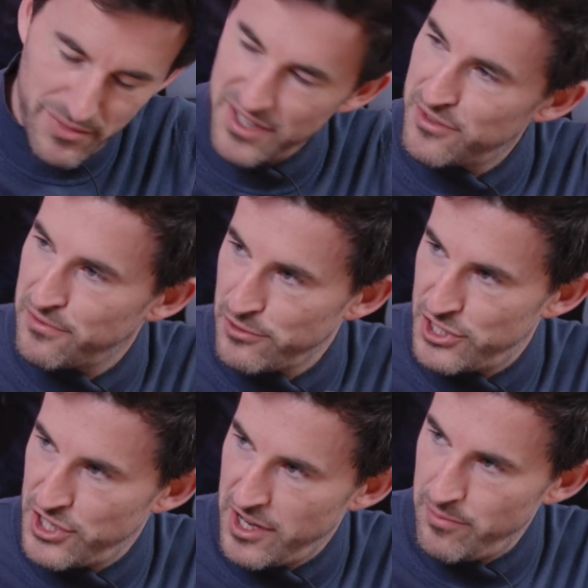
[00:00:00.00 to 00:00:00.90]
makes a free
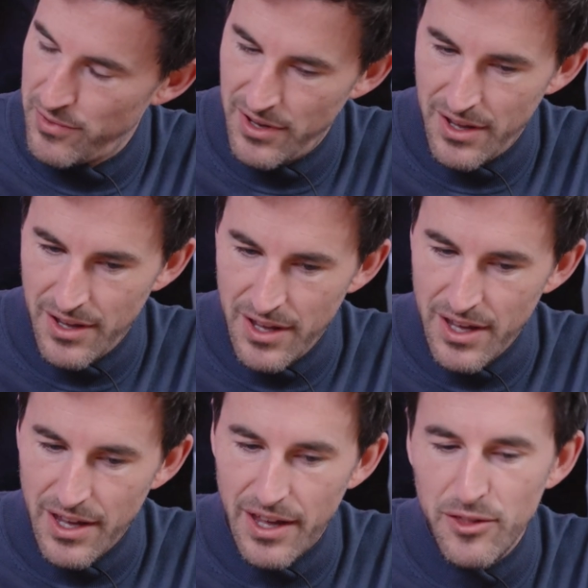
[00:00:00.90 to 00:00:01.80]
shape,
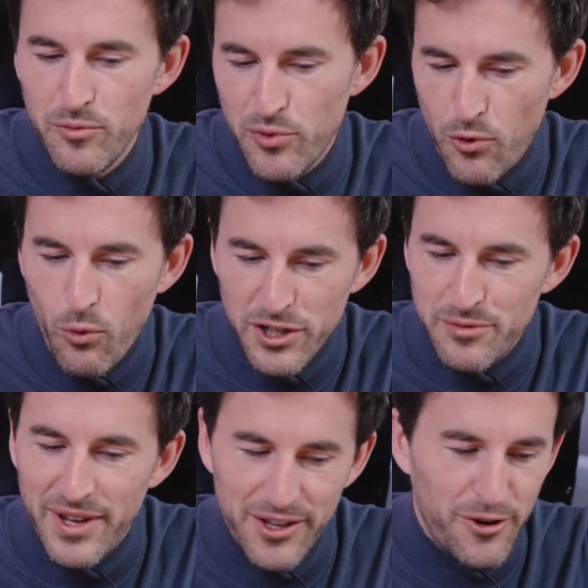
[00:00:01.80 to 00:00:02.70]
and the poor
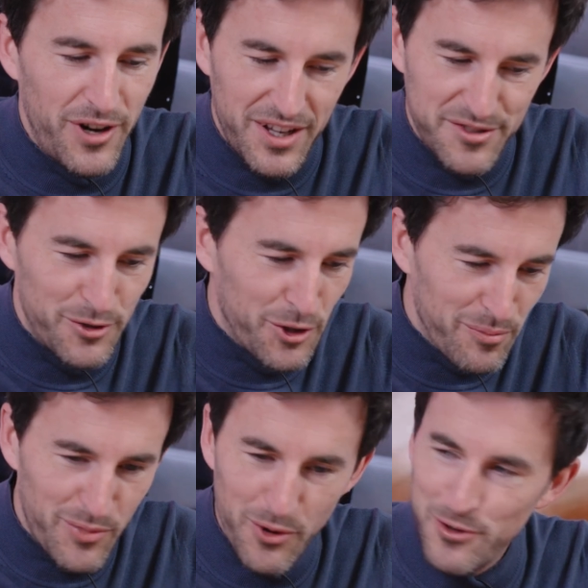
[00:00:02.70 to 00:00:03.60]
watchmaker has to
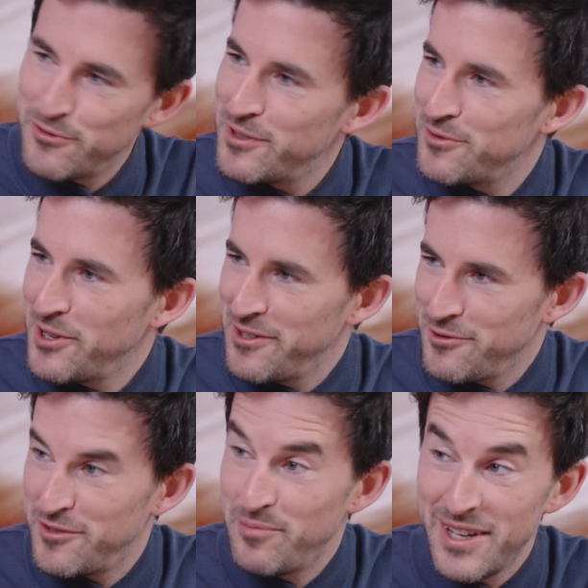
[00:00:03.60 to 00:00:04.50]
compose with
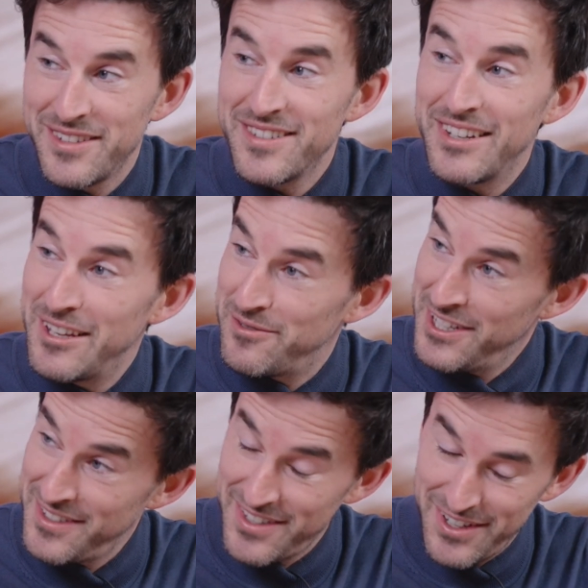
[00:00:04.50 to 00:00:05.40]
whatever space is left
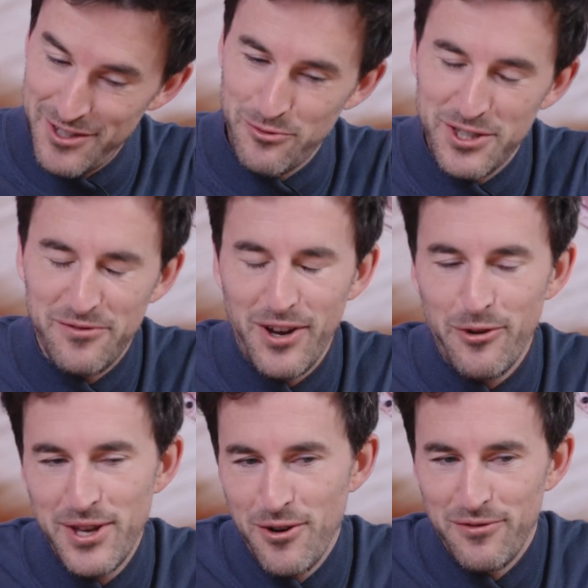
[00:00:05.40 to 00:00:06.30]
inside, which
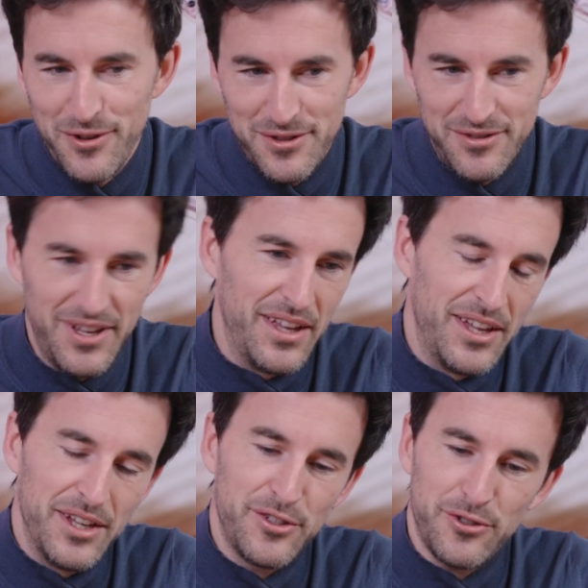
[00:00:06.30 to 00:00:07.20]
very often
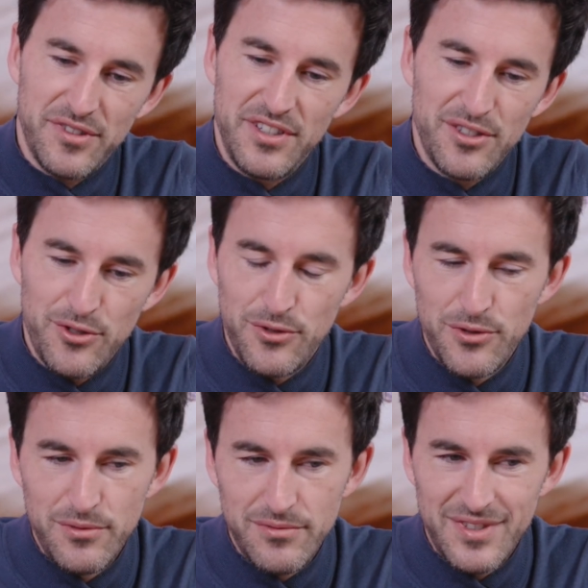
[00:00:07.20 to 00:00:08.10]
turns
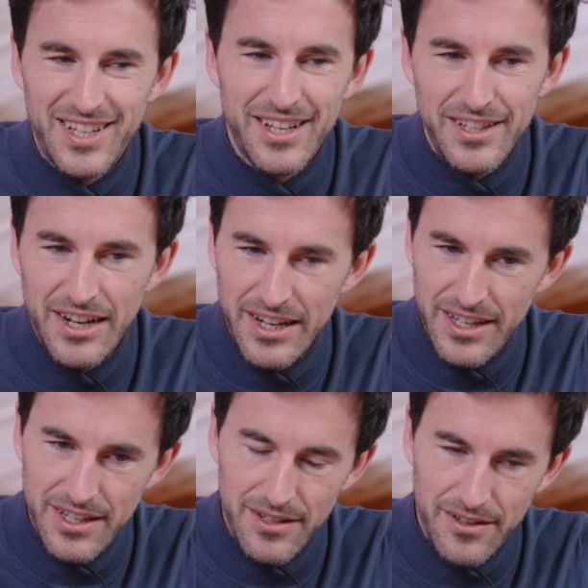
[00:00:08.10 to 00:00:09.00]
into
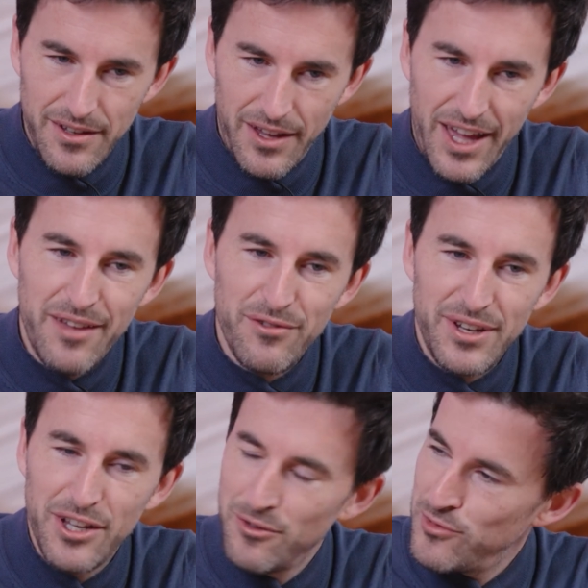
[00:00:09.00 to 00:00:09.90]
technically
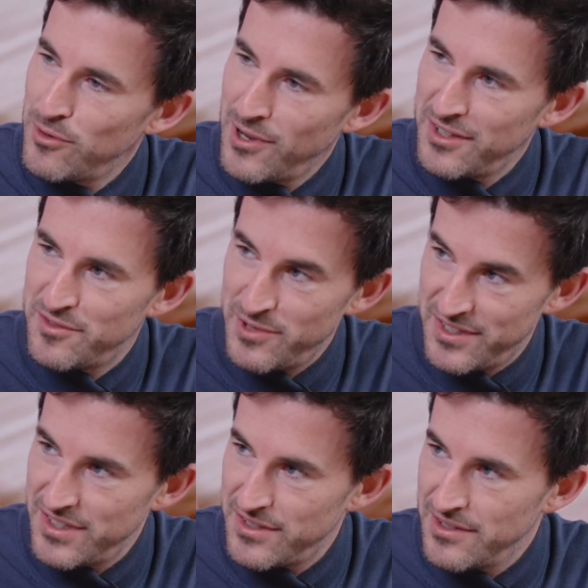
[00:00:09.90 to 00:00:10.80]
heavily compromised
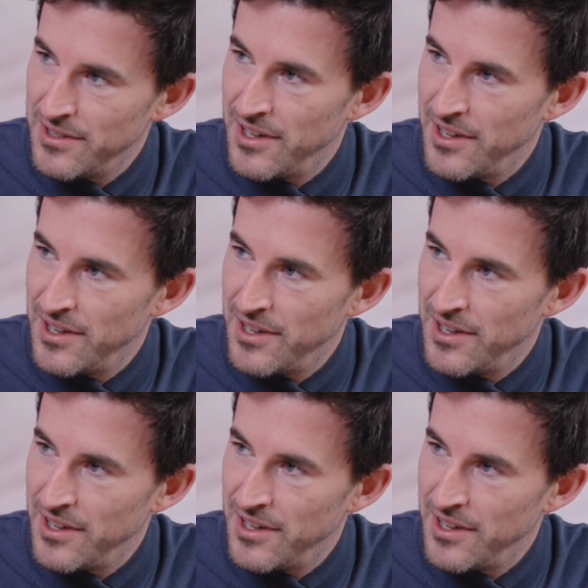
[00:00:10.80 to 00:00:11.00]
pieces